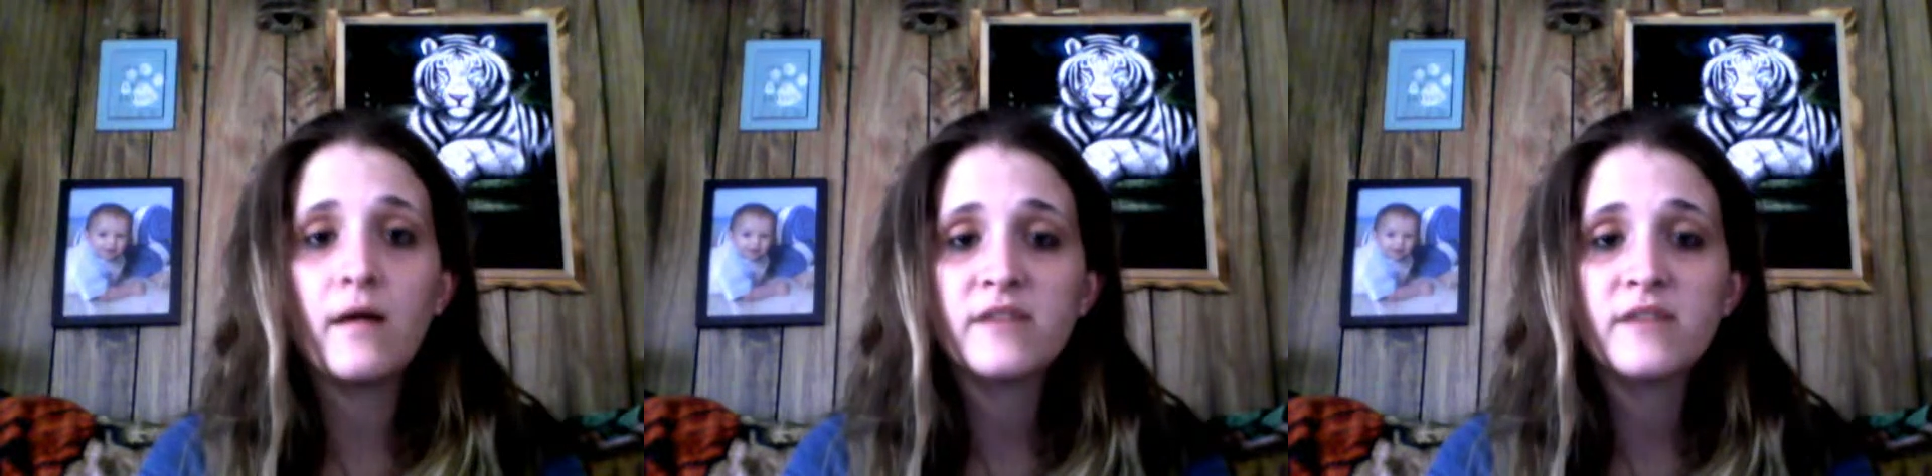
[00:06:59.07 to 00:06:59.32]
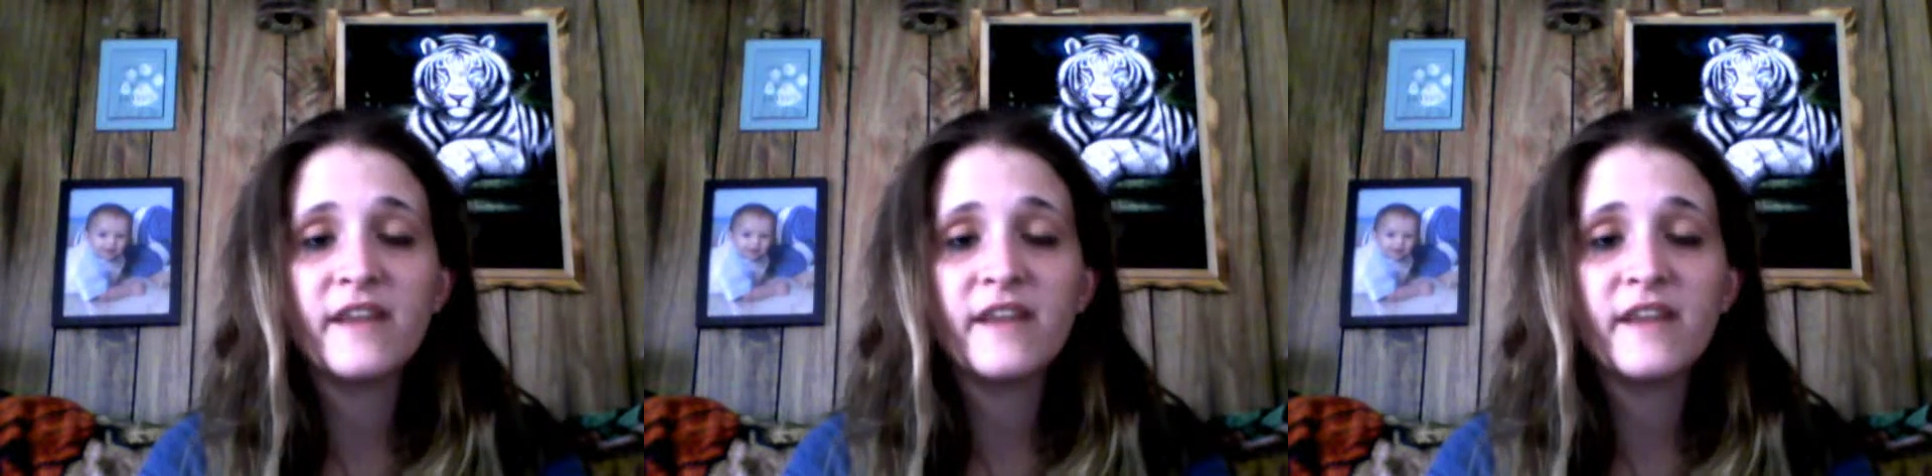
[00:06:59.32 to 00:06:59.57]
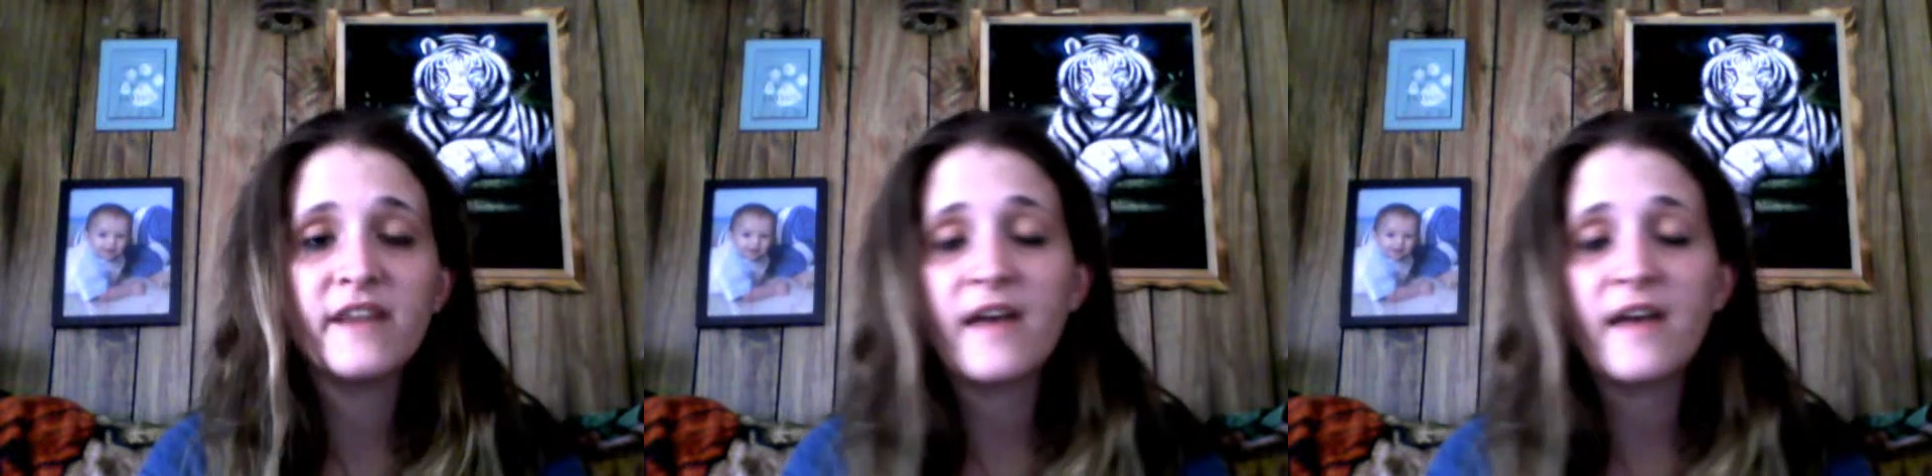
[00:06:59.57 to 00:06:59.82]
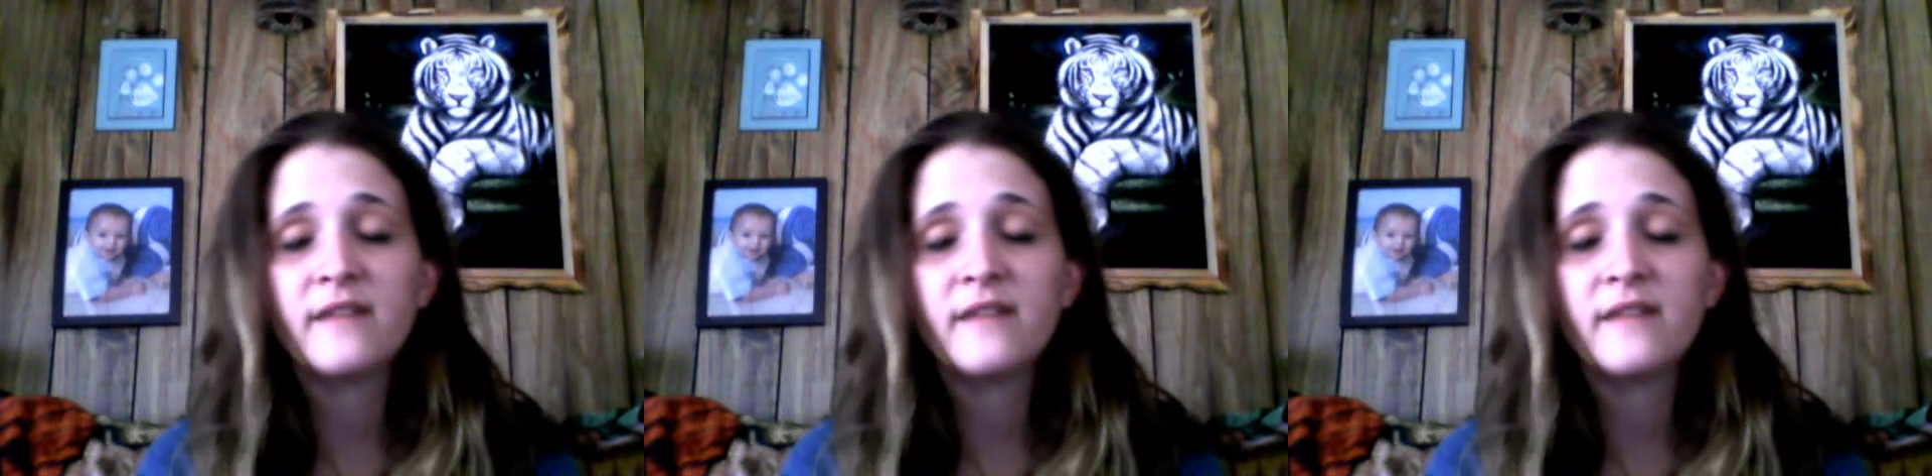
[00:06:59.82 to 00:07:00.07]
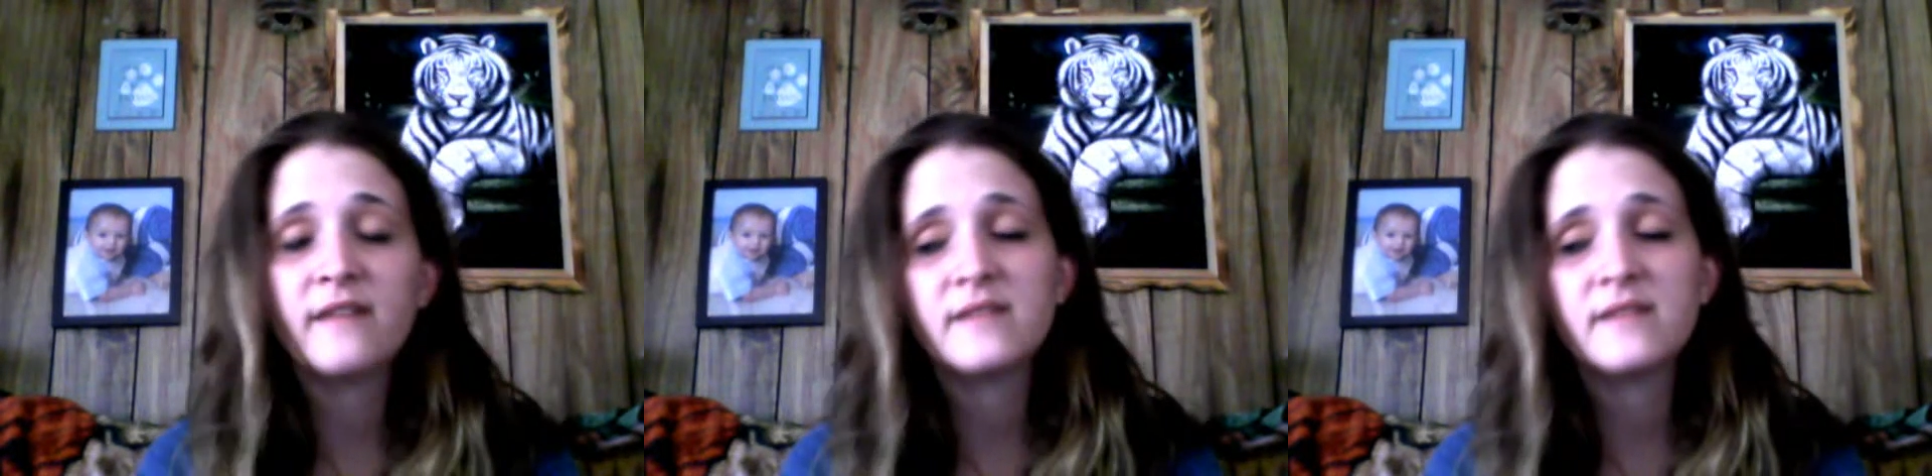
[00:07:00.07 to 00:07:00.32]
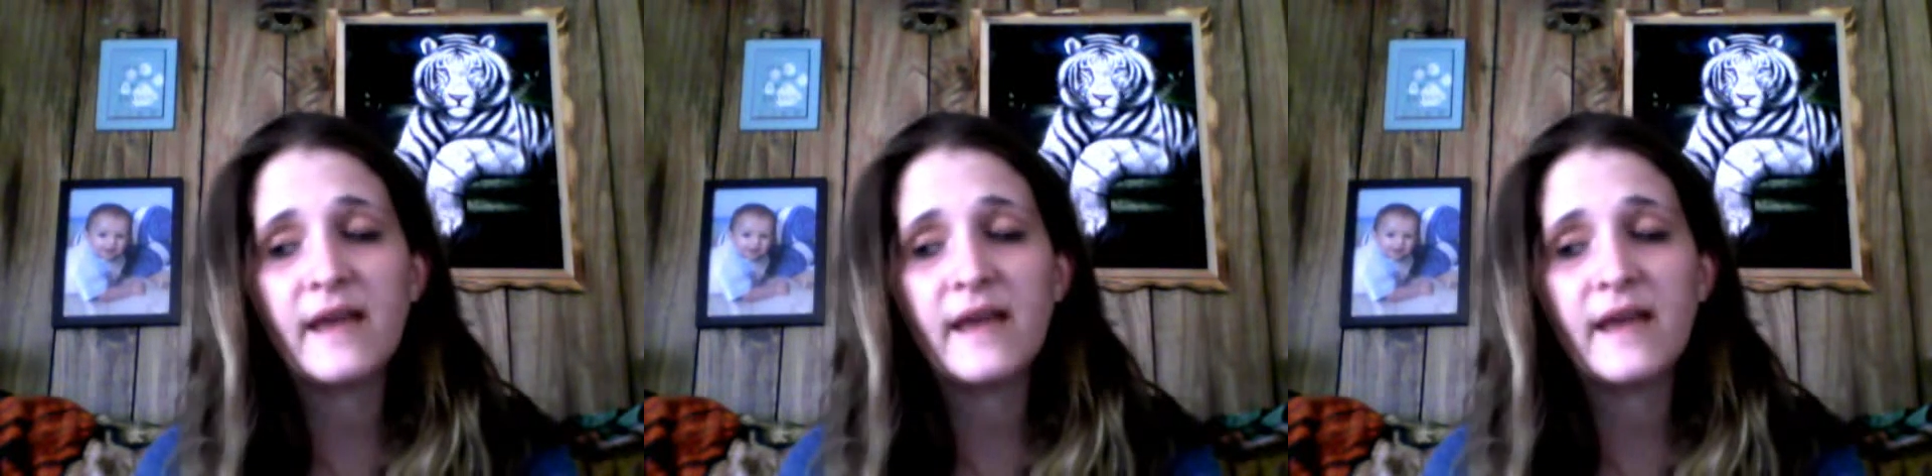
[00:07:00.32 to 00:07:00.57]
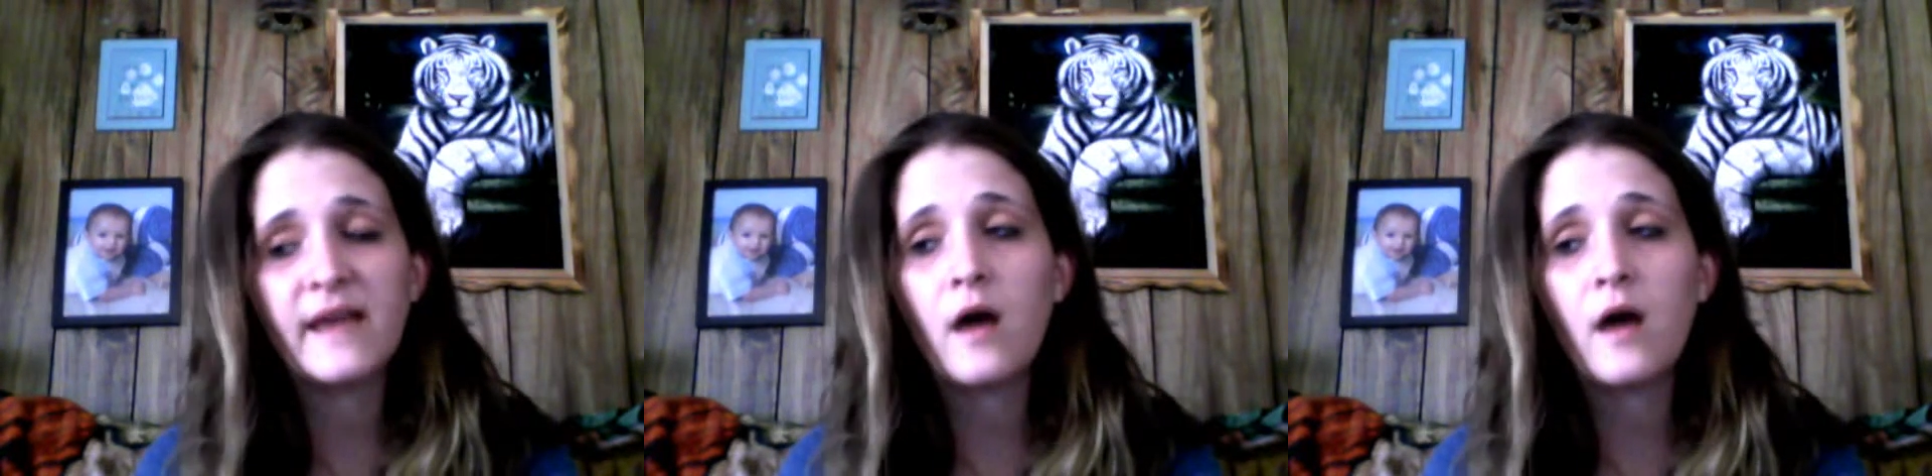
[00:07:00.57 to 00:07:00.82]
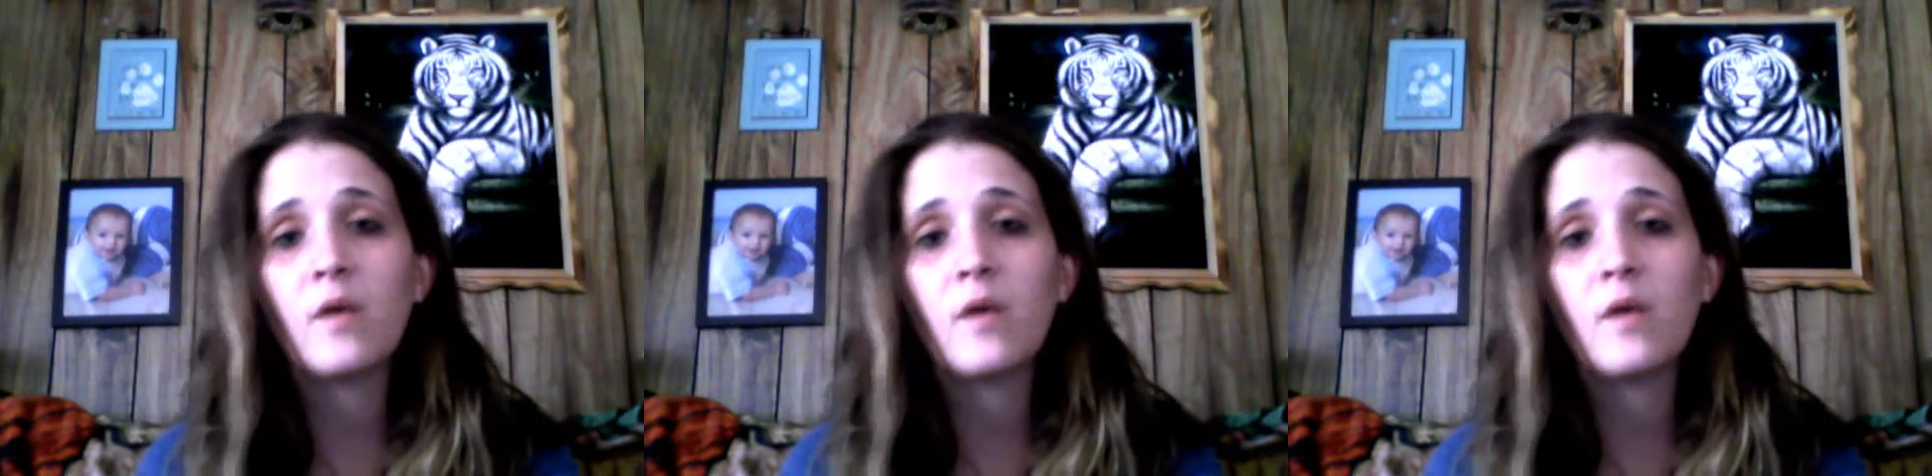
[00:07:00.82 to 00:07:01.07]
tell you that, to get
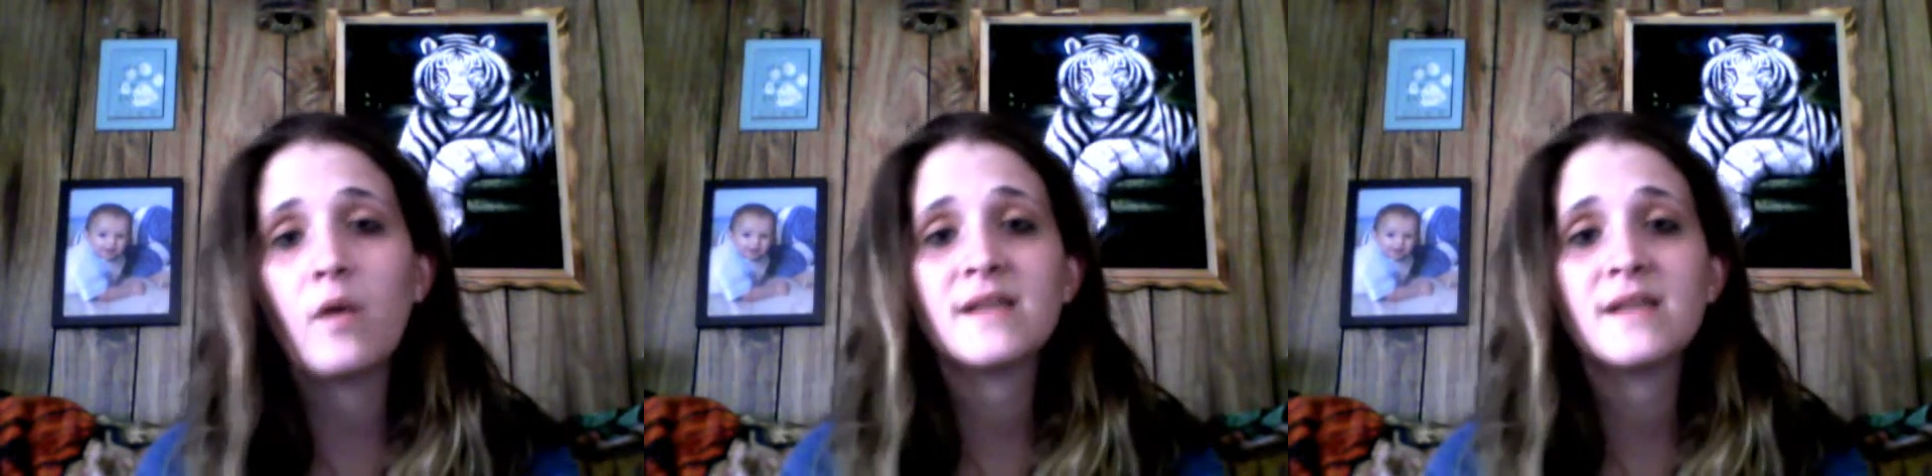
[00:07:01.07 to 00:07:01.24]
home. I was